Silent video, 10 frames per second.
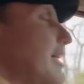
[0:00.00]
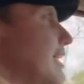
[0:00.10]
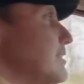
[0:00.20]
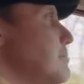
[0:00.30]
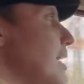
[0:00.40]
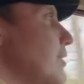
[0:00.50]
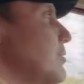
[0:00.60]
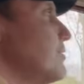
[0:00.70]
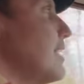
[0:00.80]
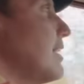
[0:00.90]
had the
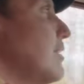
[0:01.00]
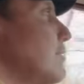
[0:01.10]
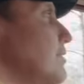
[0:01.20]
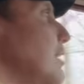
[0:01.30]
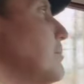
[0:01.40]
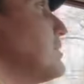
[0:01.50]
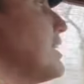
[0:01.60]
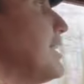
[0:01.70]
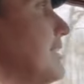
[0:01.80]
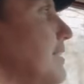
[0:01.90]
mono valve
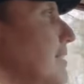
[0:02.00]
updated.